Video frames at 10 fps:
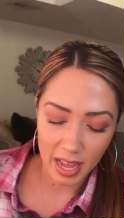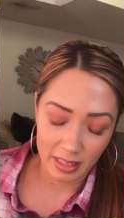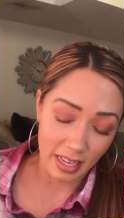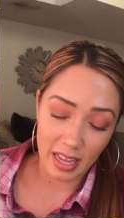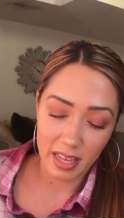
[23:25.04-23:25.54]

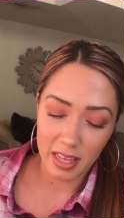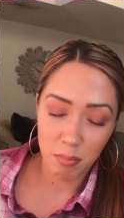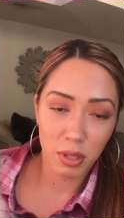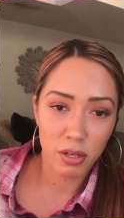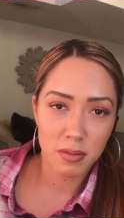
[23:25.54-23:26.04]
Like,
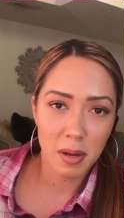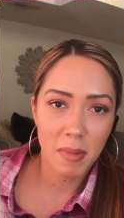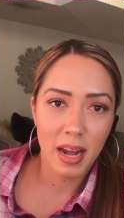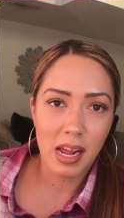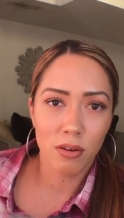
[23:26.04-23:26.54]
it blows my
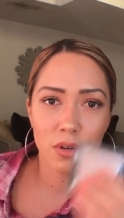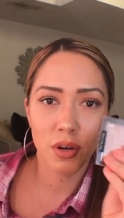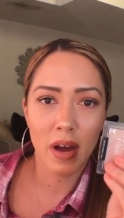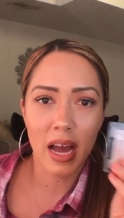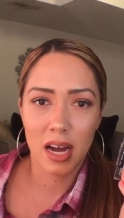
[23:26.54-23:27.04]
mind. I don't
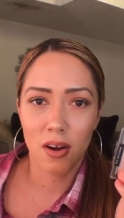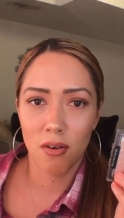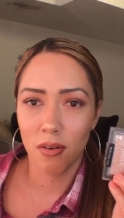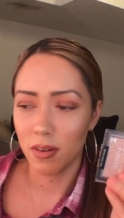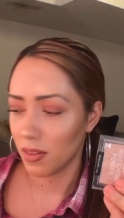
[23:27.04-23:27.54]
know
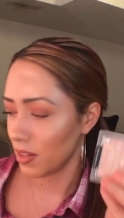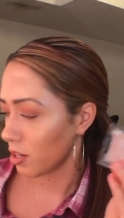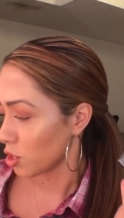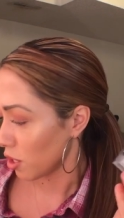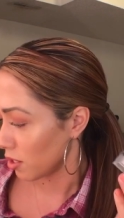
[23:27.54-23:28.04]
how
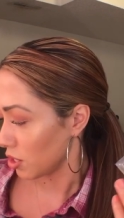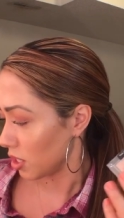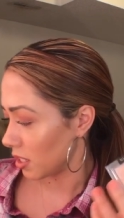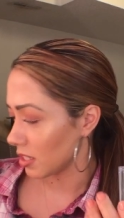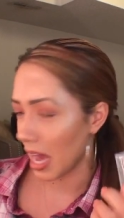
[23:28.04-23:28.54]
they're charging
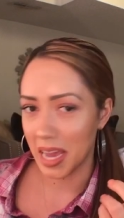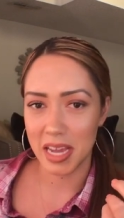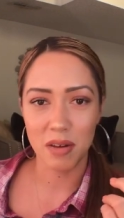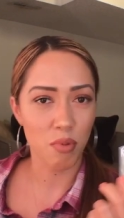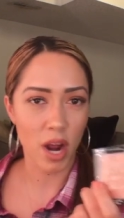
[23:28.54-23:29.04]
us
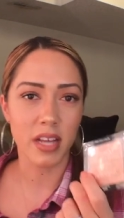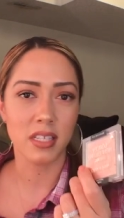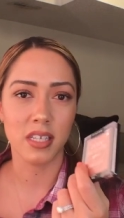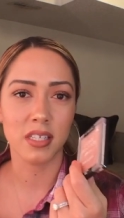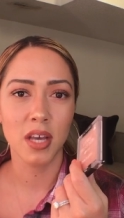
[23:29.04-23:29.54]
high-end
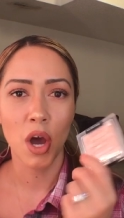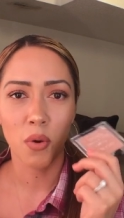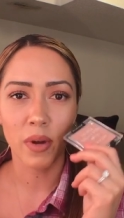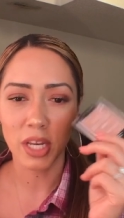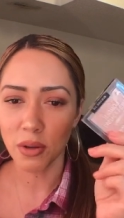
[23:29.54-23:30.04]
prices
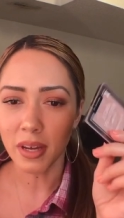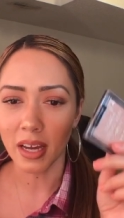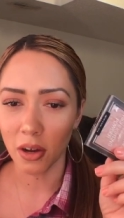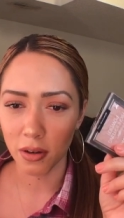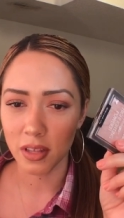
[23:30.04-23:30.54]
when you
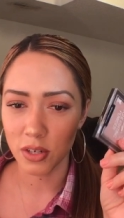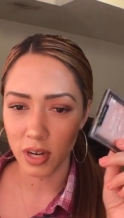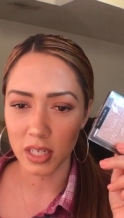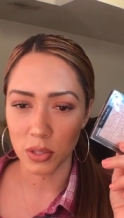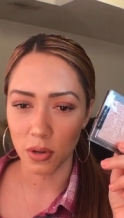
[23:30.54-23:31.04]
can go to the
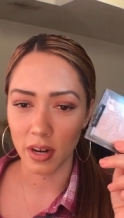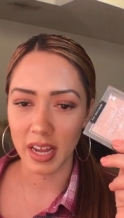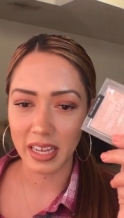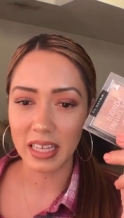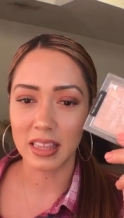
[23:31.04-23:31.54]
drugstore
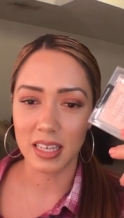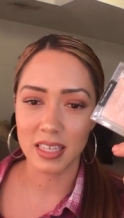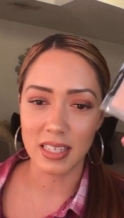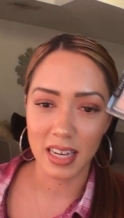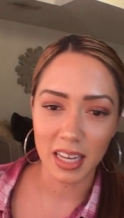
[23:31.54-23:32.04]
and get
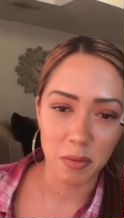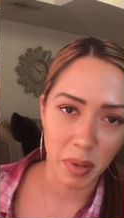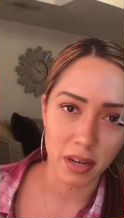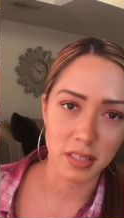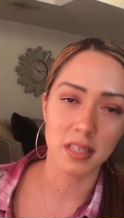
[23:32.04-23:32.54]
this and it
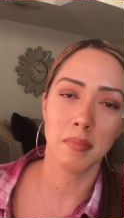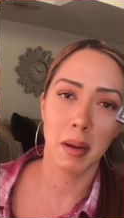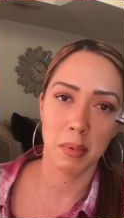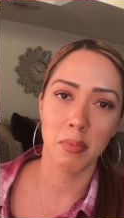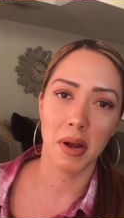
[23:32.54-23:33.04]
compares to the
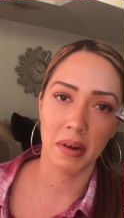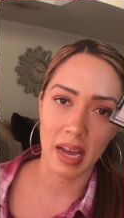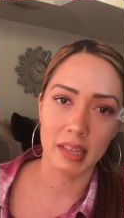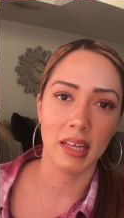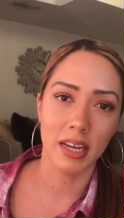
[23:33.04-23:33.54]
Bobbi Brown
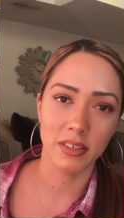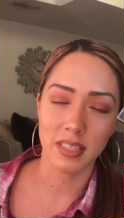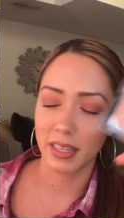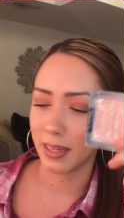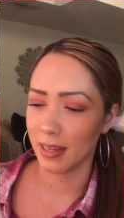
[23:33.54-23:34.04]

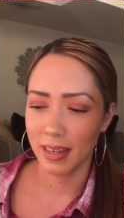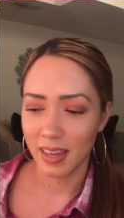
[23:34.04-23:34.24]
highlighters. Like,